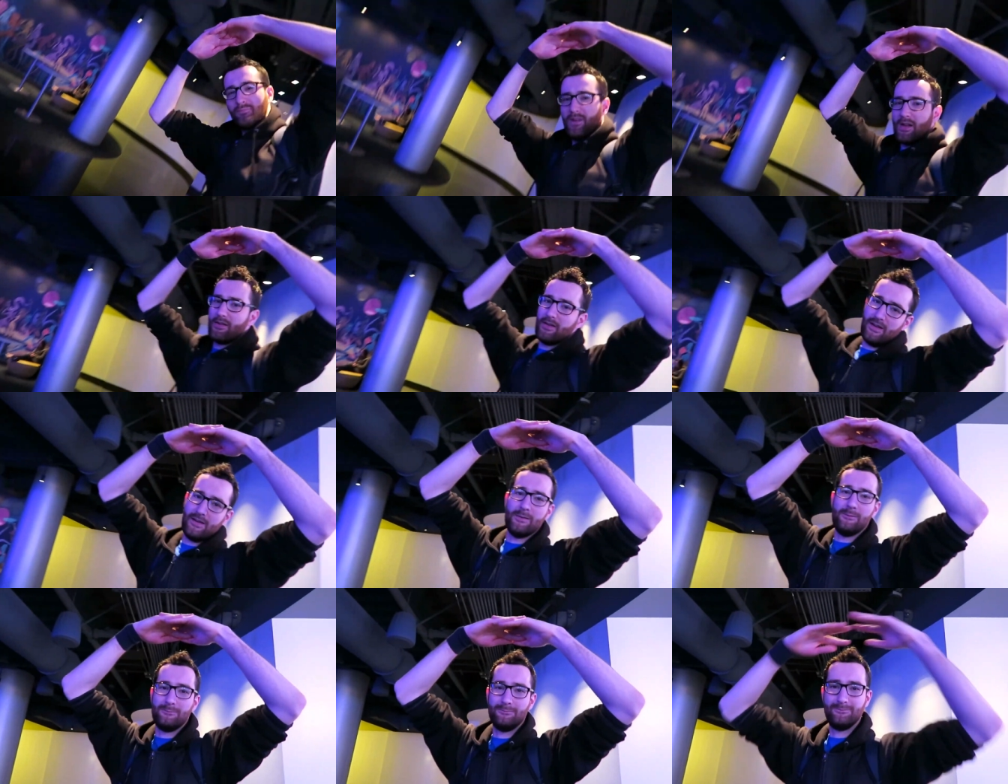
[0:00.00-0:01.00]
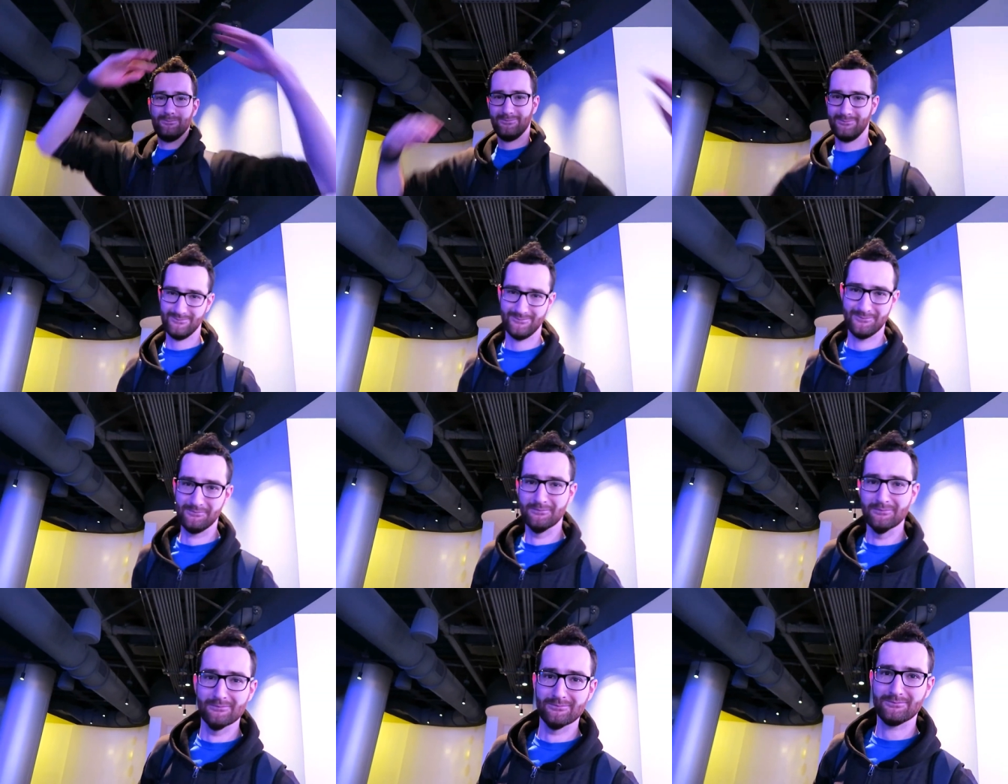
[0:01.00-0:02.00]
Monorail. Is
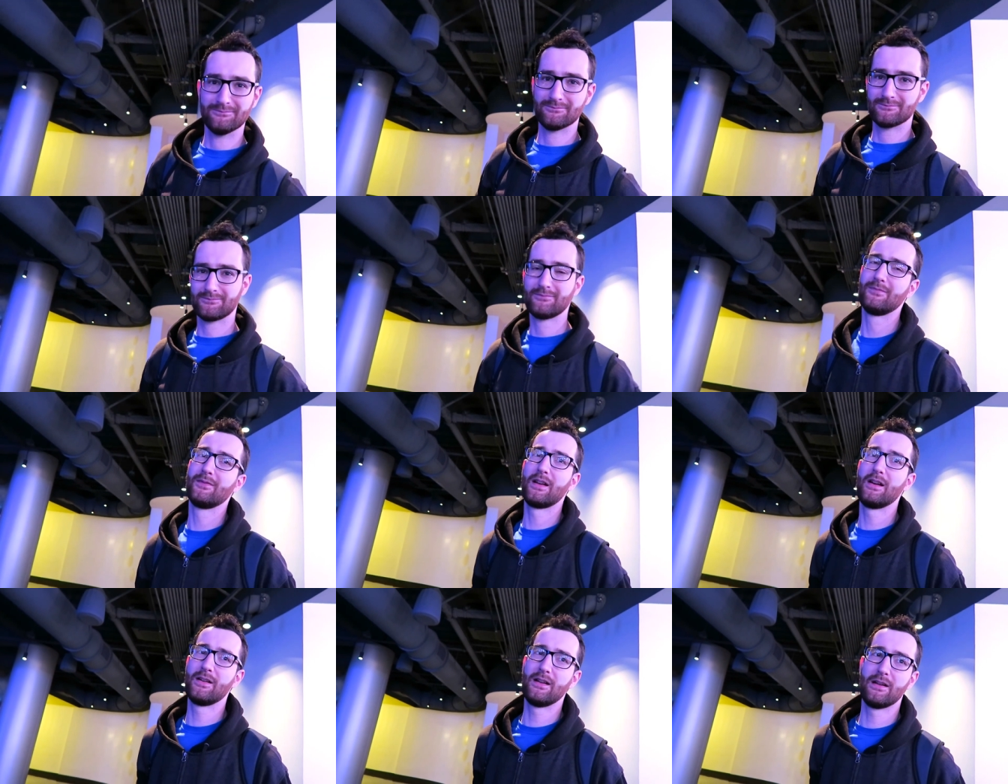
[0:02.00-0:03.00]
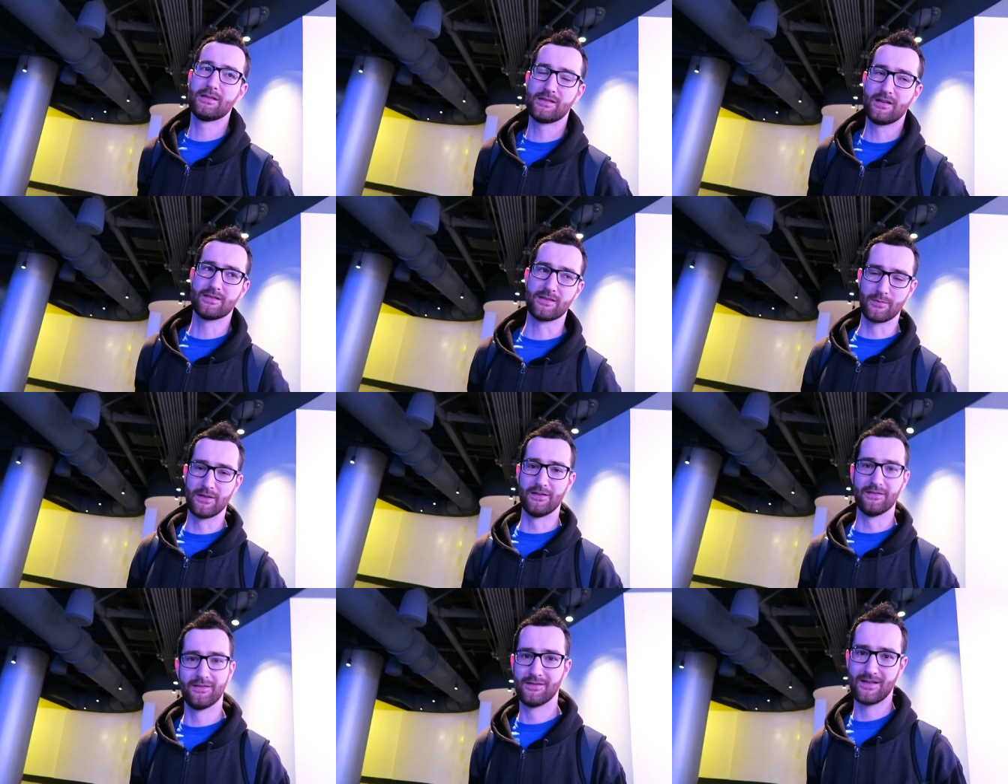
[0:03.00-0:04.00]
that really a monorail? Oh yeah, sorry, it's the wheel.
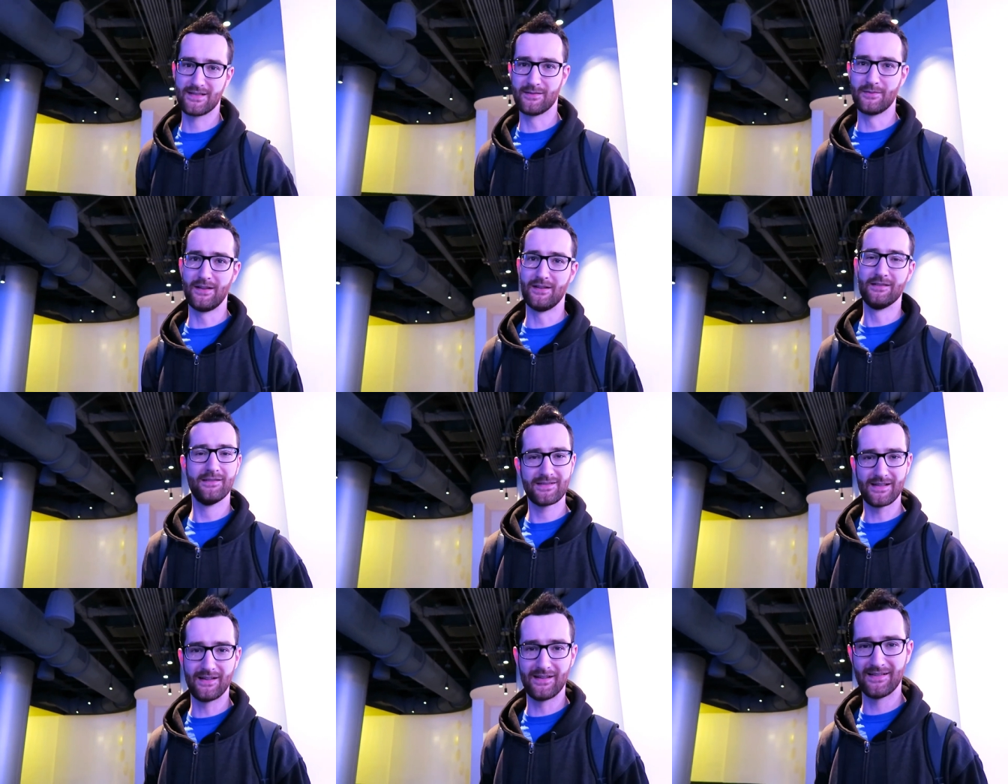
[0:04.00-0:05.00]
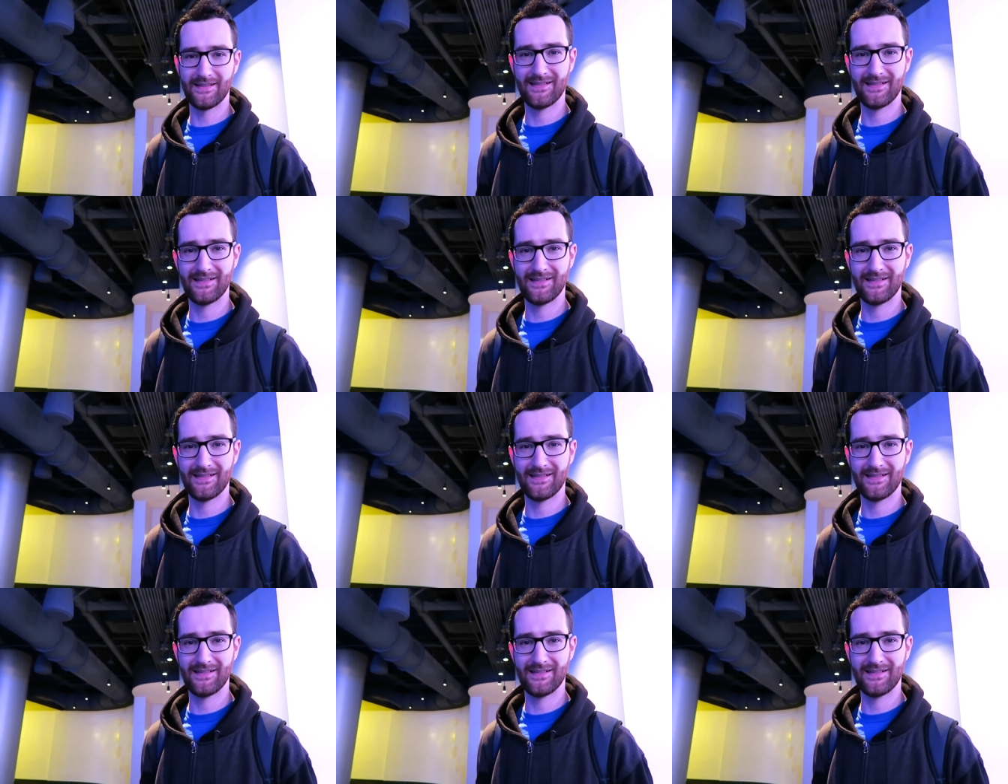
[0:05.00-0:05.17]
It's the wheel, sorry.